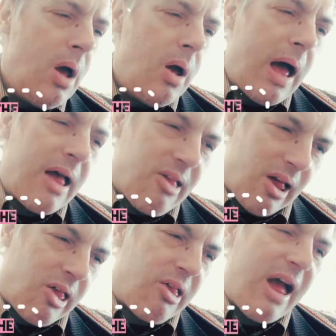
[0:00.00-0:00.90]
as
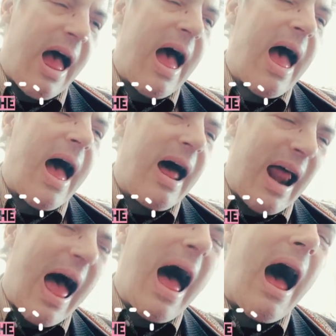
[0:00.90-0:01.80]
I sat
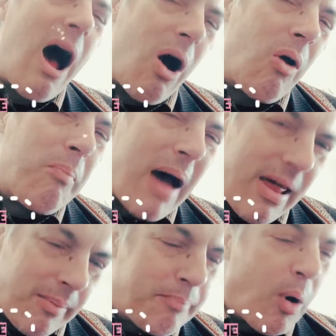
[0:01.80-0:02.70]
out by
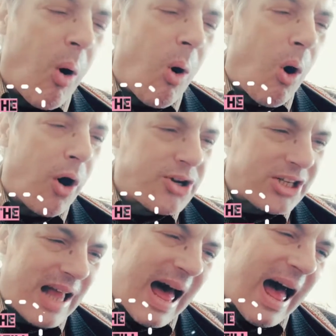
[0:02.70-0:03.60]
the
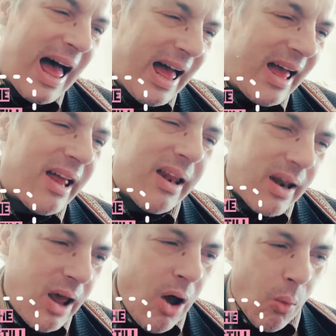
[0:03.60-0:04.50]
porch
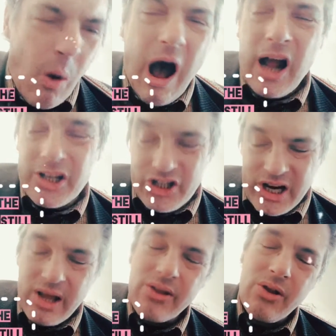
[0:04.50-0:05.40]
line,
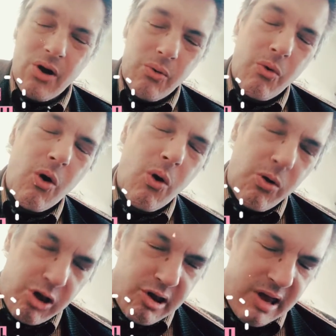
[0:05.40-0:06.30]
watching the
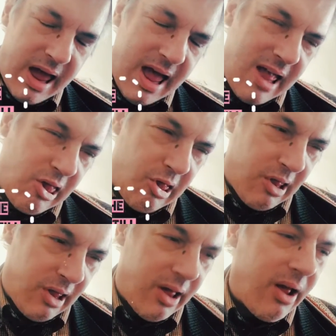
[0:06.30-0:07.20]
road stand
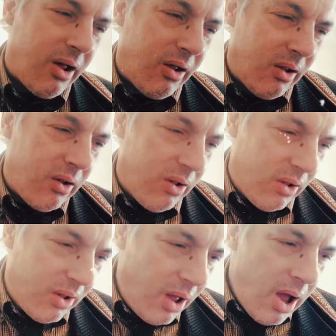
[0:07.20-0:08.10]

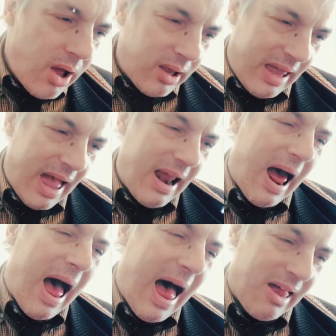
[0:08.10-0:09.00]
still. Can
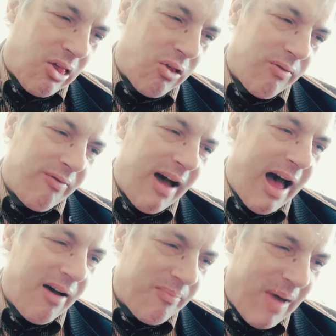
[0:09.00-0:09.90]
I
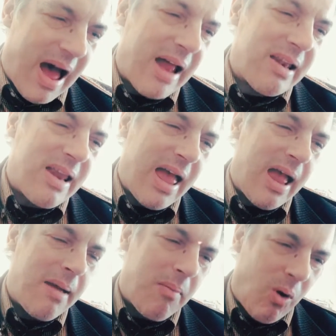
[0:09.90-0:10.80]
survive my
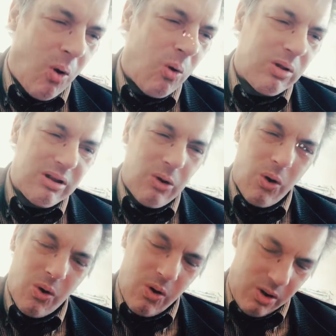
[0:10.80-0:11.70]
name, oh
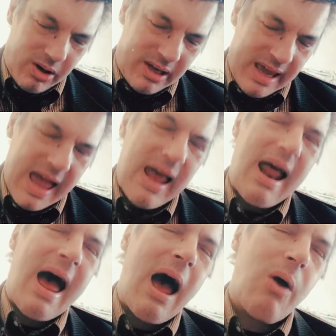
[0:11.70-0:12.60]
Lord? Can
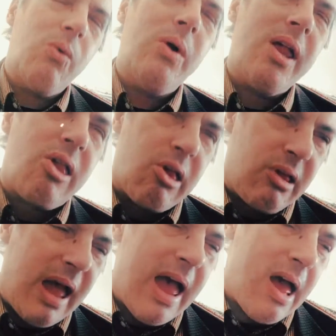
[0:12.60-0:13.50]
I
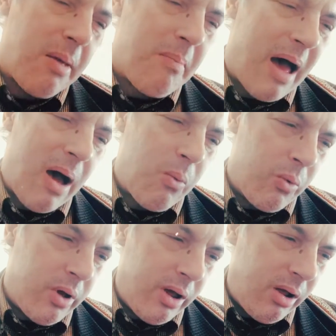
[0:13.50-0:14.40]
withstand my
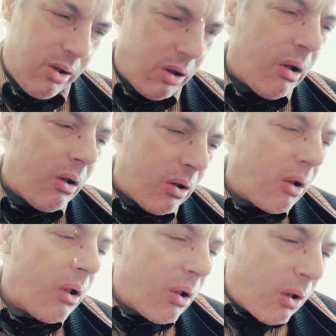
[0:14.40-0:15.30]

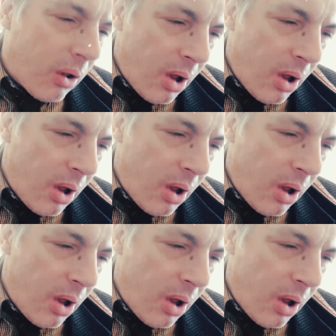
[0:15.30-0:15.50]
will?